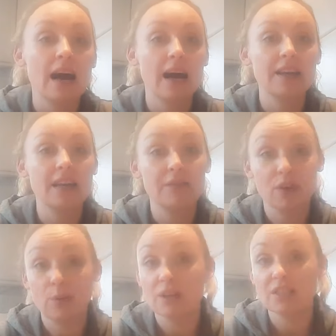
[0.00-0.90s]
And
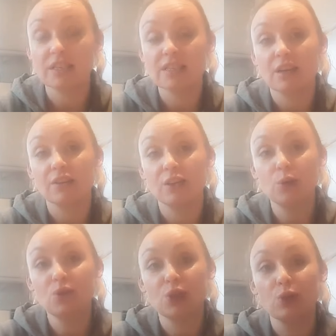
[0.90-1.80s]
if you're watching this on
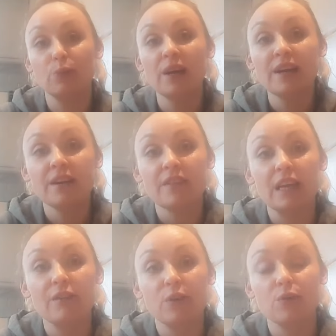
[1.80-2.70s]
YouTube,
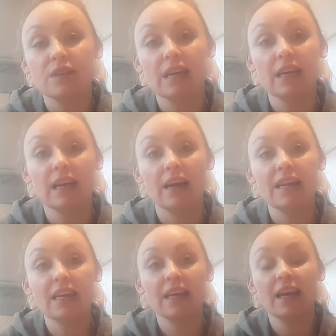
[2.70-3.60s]
then if you could hit
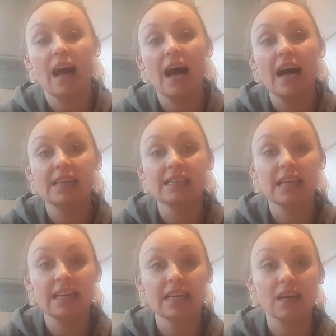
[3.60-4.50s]
like
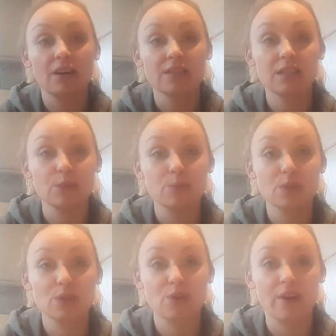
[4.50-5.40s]
and click on
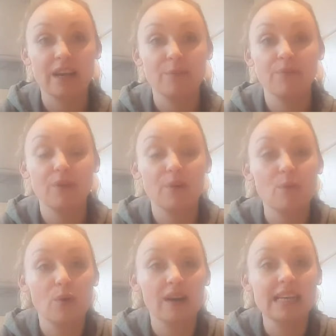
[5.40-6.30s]
subscribe for
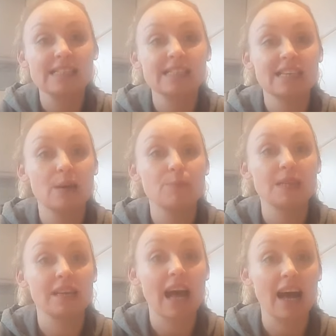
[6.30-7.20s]
more hints,
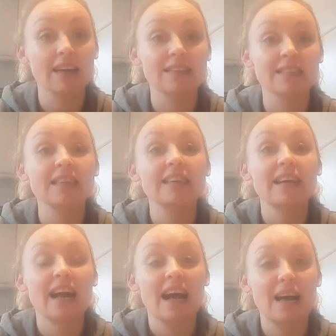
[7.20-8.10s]
tips and hacks,
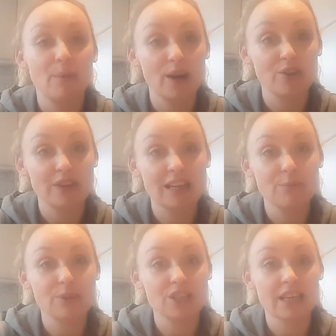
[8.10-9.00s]
um, I'd really
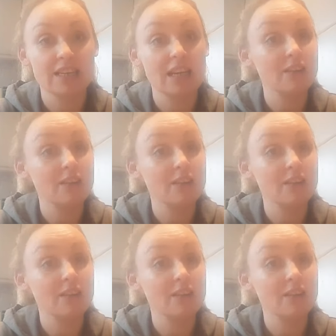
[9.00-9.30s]
appreciate it.